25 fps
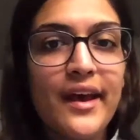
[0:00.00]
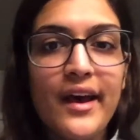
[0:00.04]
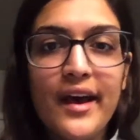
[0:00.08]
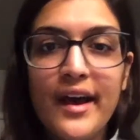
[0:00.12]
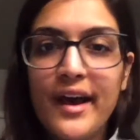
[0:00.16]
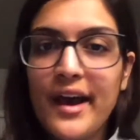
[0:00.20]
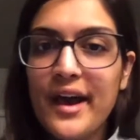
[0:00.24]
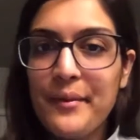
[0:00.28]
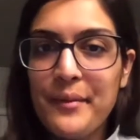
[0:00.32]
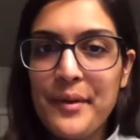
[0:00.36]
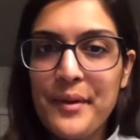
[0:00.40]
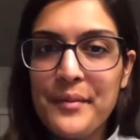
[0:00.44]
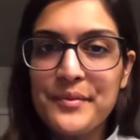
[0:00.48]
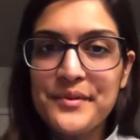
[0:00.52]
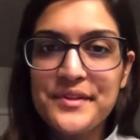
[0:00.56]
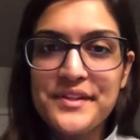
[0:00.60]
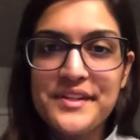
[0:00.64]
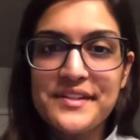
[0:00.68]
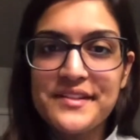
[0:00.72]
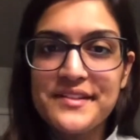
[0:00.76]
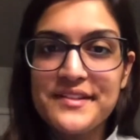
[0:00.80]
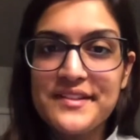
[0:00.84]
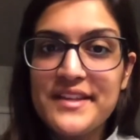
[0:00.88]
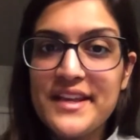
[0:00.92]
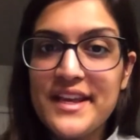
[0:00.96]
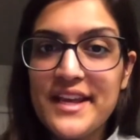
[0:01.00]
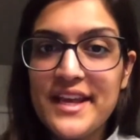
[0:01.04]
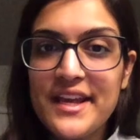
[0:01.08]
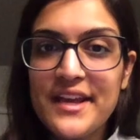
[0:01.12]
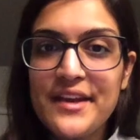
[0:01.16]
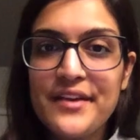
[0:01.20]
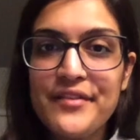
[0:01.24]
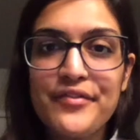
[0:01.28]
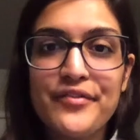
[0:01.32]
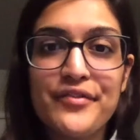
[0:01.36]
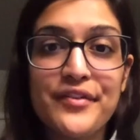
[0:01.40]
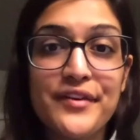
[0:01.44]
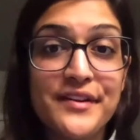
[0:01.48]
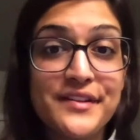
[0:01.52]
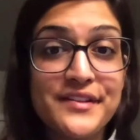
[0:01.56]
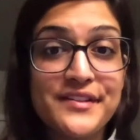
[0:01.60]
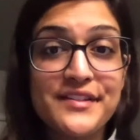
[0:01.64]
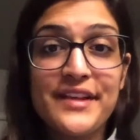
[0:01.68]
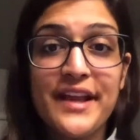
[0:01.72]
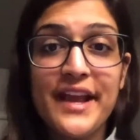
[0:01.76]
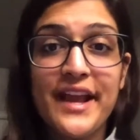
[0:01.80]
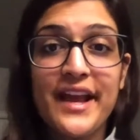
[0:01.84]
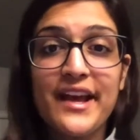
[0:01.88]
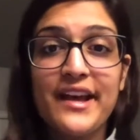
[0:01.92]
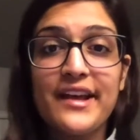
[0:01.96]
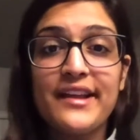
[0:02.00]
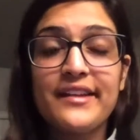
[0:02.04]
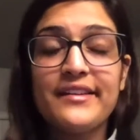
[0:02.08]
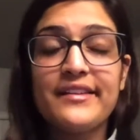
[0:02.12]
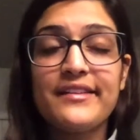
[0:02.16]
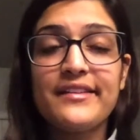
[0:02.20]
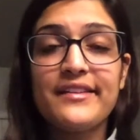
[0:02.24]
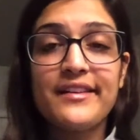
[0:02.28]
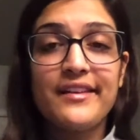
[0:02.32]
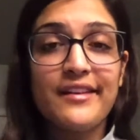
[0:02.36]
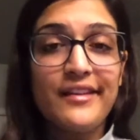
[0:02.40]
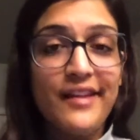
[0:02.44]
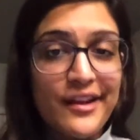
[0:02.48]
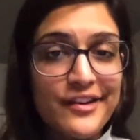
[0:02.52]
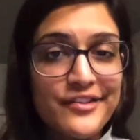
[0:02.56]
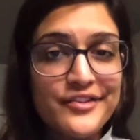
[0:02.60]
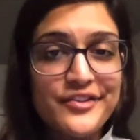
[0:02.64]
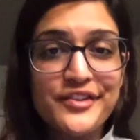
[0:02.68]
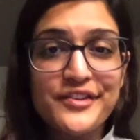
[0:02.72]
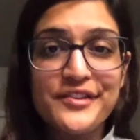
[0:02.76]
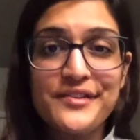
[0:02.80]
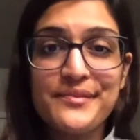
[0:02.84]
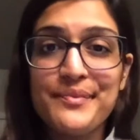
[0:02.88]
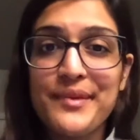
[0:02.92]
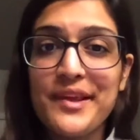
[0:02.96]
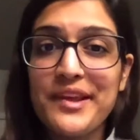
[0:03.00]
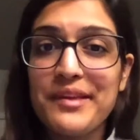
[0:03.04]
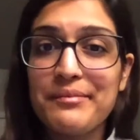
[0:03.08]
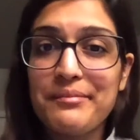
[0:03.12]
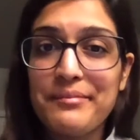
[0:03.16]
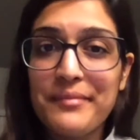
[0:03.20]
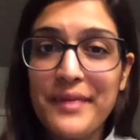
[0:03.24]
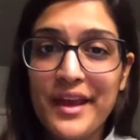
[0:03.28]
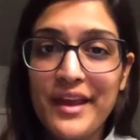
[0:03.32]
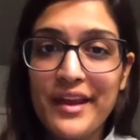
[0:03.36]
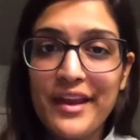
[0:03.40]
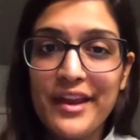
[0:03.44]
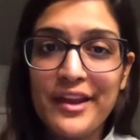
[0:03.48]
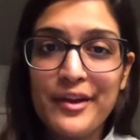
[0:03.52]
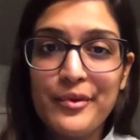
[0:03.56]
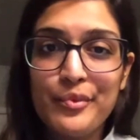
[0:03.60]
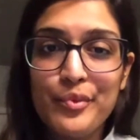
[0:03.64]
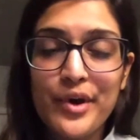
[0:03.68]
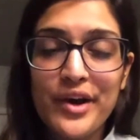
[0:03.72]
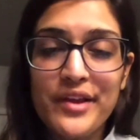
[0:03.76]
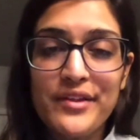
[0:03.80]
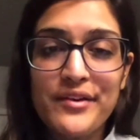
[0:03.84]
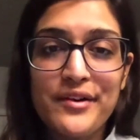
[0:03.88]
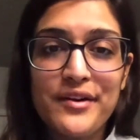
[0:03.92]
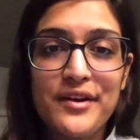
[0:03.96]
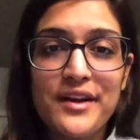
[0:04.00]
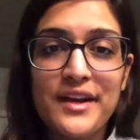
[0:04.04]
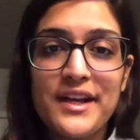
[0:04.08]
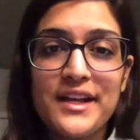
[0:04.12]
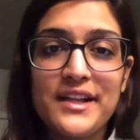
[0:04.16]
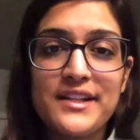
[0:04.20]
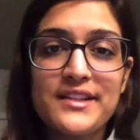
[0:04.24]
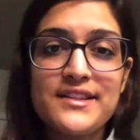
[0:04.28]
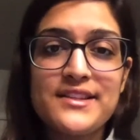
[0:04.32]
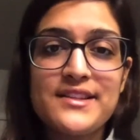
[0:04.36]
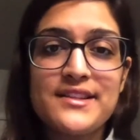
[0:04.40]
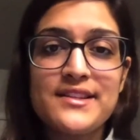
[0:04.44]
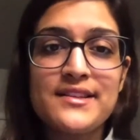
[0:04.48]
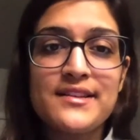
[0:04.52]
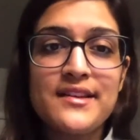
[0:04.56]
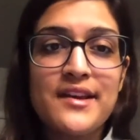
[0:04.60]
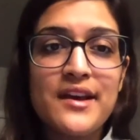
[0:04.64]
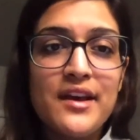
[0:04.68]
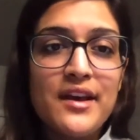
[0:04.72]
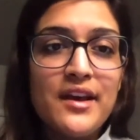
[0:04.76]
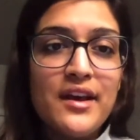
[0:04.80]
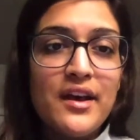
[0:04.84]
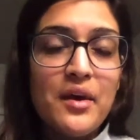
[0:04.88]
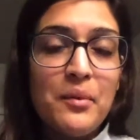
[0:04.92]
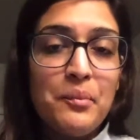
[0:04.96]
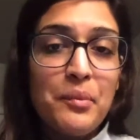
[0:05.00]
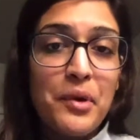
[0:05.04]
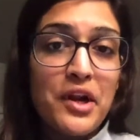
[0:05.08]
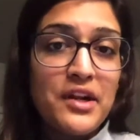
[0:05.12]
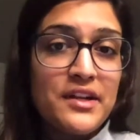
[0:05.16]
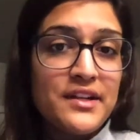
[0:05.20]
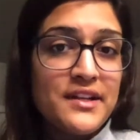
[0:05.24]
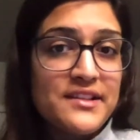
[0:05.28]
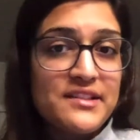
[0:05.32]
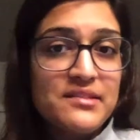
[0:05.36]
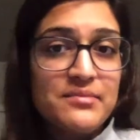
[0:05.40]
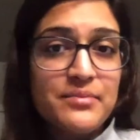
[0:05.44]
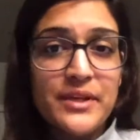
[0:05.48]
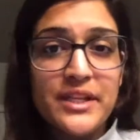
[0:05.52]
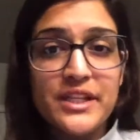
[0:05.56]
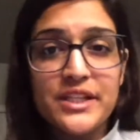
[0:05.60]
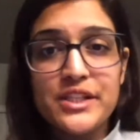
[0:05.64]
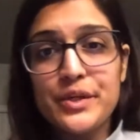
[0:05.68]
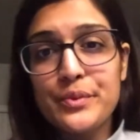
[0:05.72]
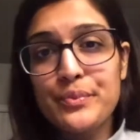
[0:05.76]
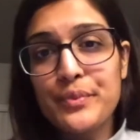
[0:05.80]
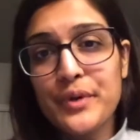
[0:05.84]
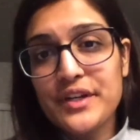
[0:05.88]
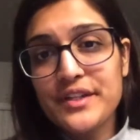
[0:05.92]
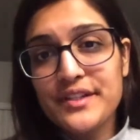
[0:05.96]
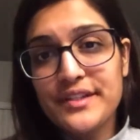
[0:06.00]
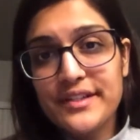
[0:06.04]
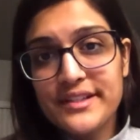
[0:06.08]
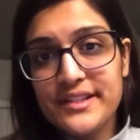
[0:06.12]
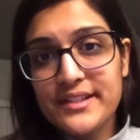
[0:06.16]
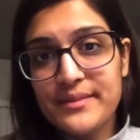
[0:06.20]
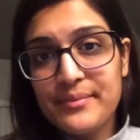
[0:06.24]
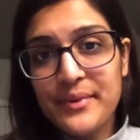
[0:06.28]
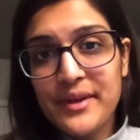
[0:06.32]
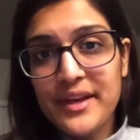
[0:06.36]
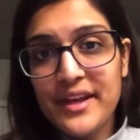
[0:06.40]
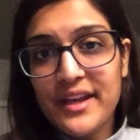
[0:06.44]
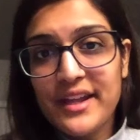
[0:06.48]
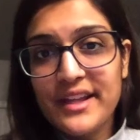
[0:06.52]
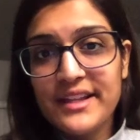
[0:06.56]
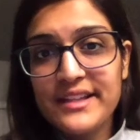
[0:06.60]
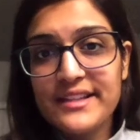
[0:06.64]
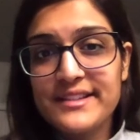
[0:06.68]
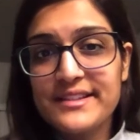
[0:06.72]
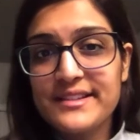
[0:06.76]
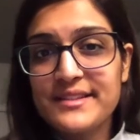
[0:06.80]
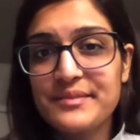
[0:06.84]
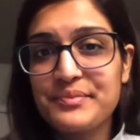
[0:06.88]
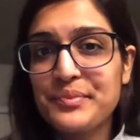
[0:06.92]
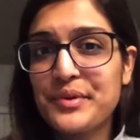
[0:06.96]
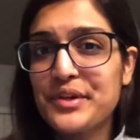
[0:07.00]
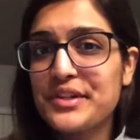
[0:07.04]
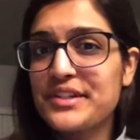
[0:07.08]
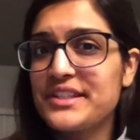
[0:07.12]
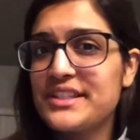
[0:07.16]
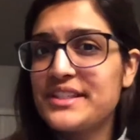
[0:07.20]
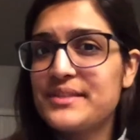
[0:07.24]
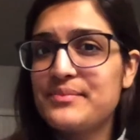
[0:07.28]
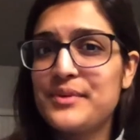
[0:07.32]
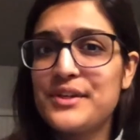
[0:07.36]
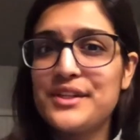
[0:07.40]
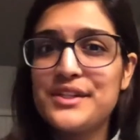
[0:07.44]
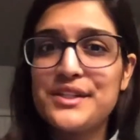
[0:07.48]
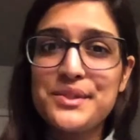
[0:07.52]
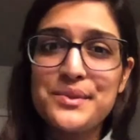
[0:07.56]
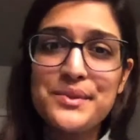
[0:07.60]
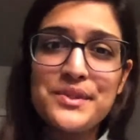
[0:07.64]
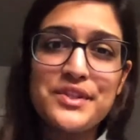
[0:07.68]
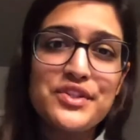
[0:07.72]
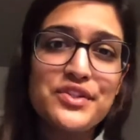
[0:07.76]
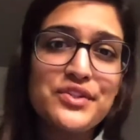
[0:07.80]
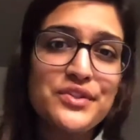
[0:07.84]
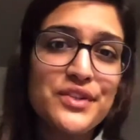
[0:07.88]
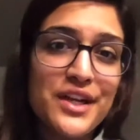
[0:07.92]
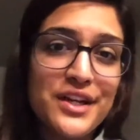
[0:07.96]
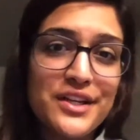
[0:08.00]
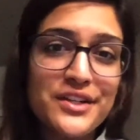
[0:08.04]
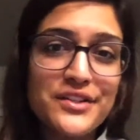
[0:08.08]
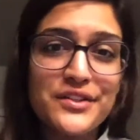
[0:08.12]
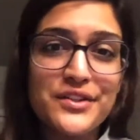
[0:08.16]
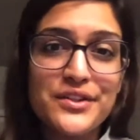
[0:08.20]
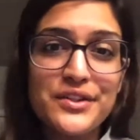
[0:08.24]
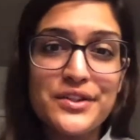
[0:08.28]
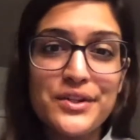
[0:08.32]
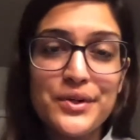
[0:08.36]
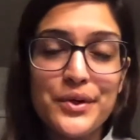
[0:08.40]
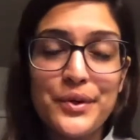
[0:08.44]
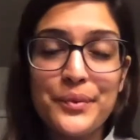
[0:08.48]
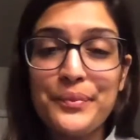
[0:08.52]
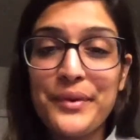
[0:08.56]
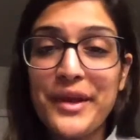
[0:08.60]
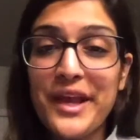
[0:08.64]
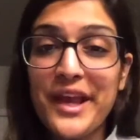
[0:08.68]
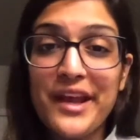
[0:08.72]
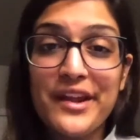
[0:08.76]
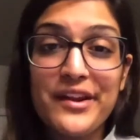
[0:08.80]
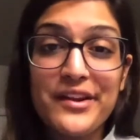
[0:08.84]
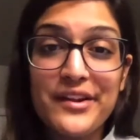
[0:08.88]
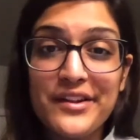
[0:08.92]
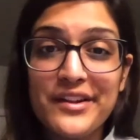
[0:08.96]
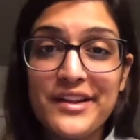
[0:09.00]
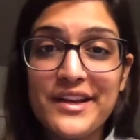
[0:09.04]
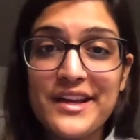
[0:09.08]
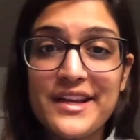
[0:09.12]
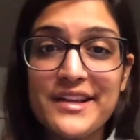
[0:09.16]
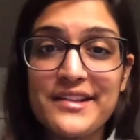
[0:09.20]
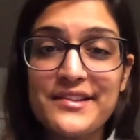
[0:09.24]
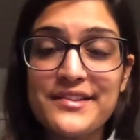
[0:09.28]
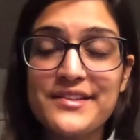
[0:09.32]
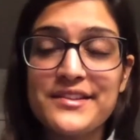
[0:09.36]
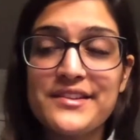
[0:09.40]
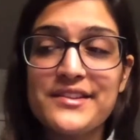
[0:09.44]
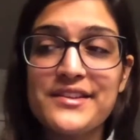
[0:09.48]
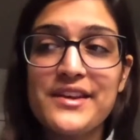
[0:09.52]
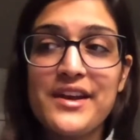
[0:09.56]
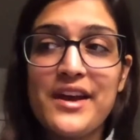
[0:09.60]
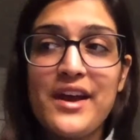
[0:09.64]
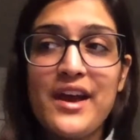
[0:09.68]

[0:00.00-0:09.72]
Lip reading: I'm able to see firsthand connections being made, whether it's participant to participant, participant to instructor or panelist,